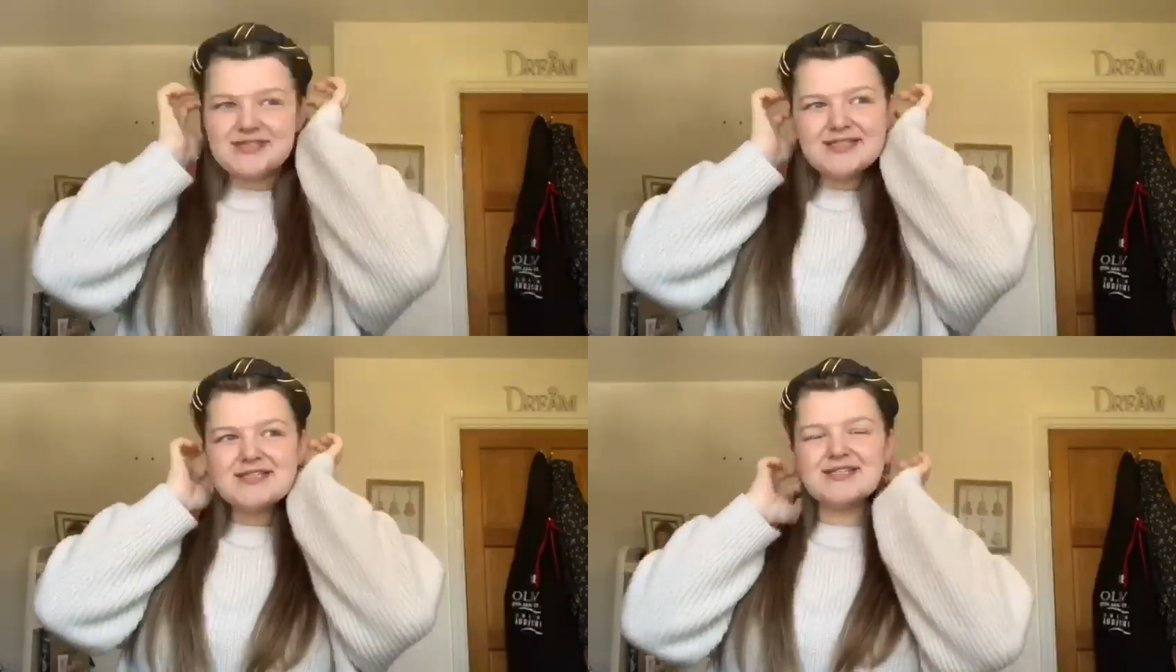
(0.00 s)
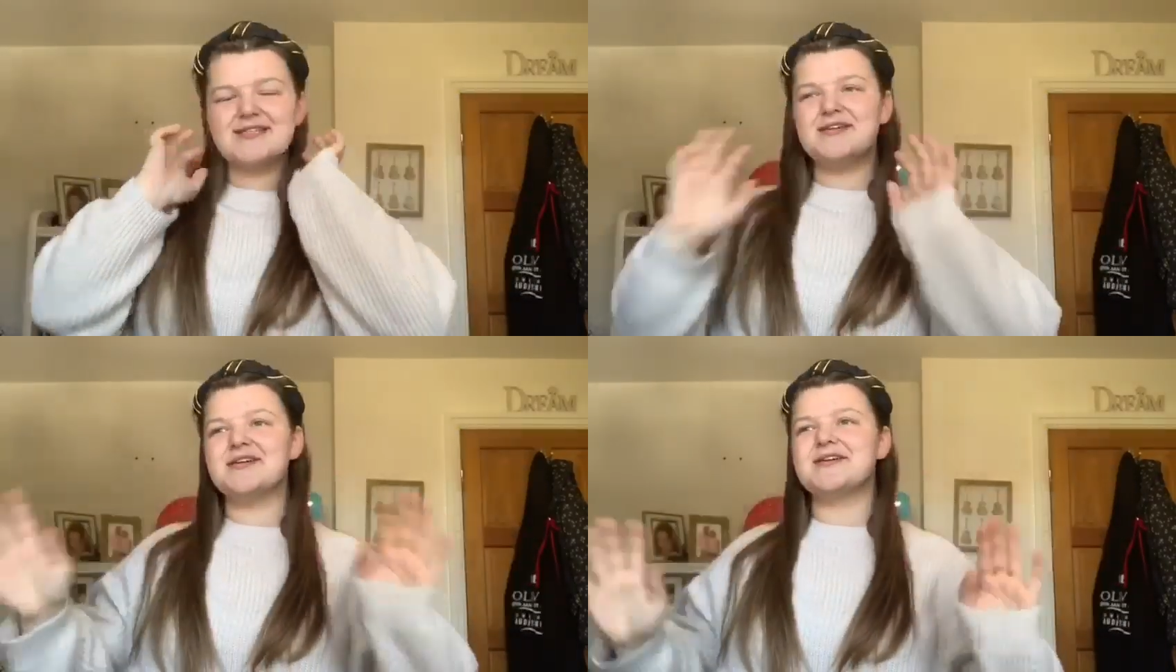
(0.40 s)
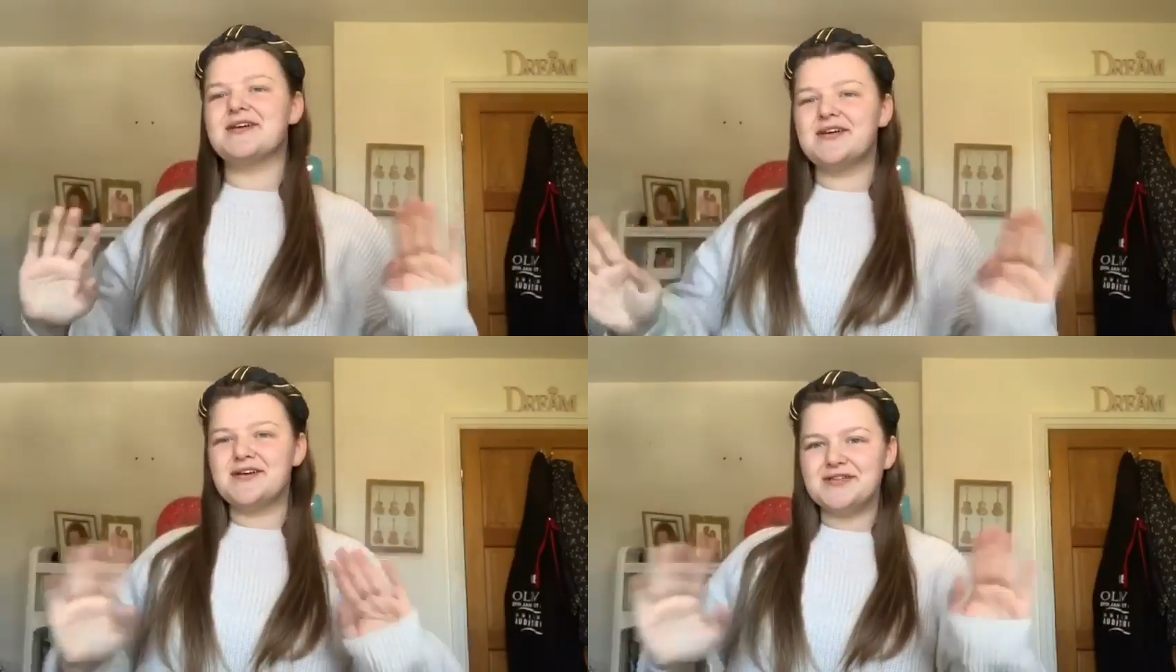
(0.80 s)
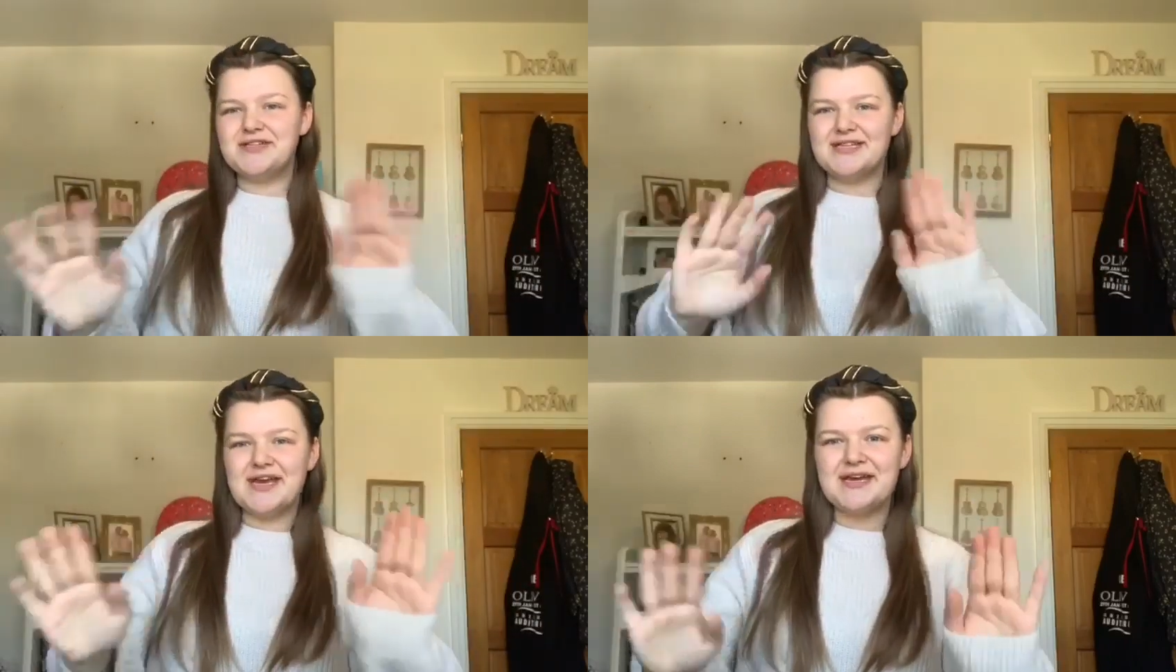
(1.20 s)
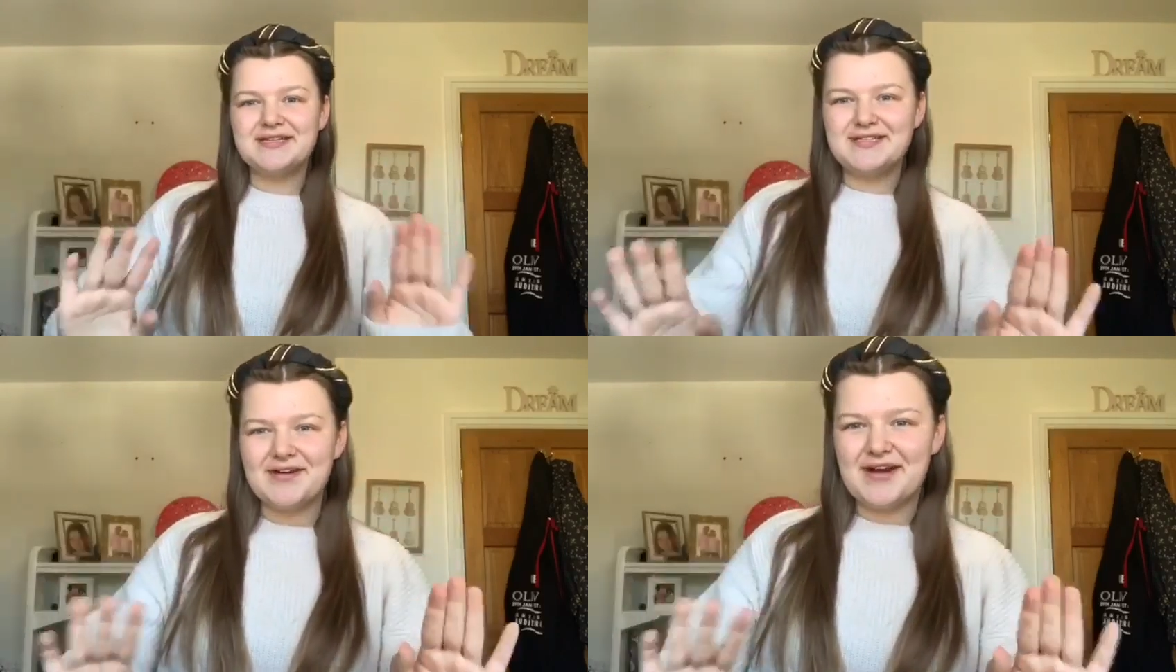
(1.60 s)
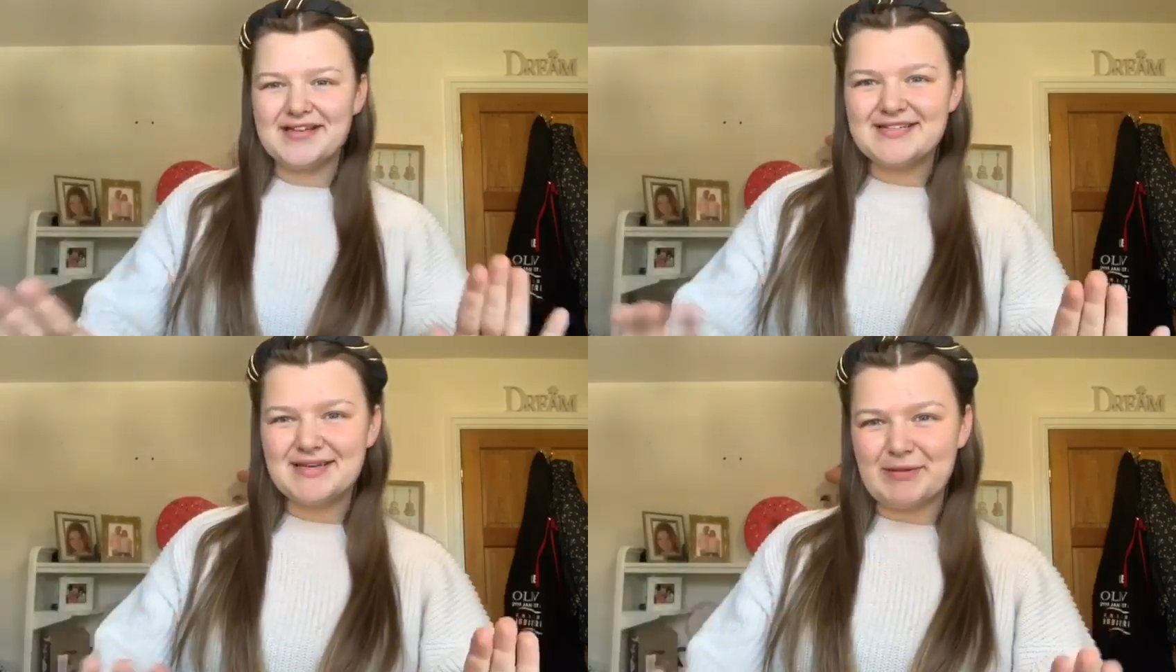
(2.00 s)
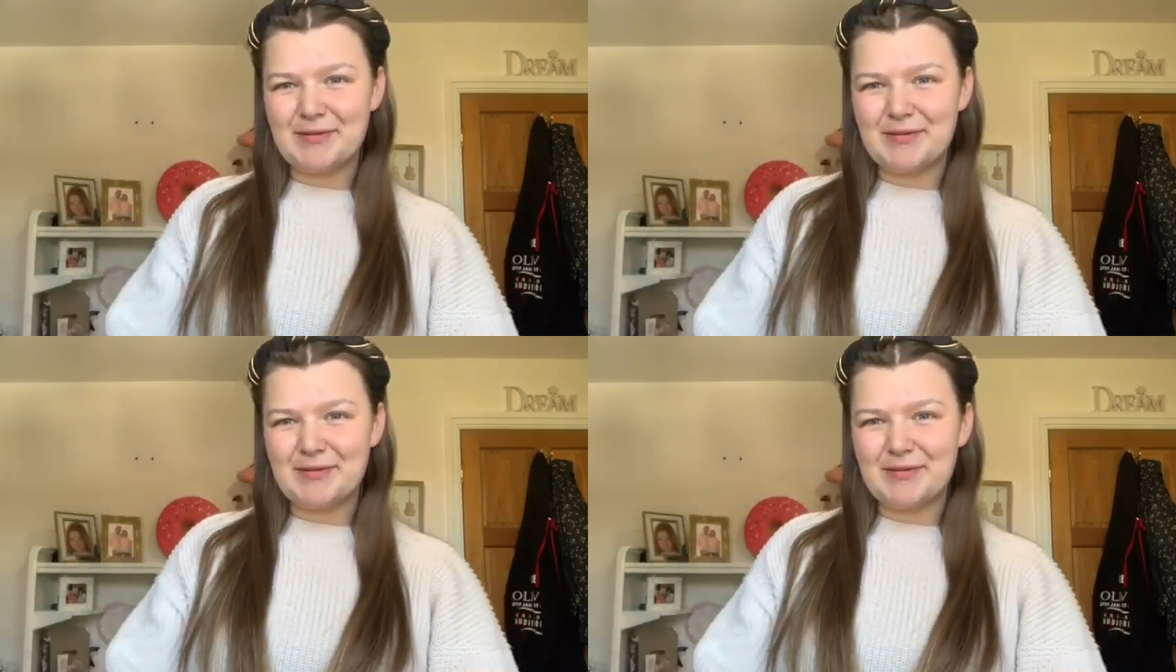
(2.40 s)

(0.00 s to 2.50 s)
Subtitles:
It just didn't look good today, so I had to clip it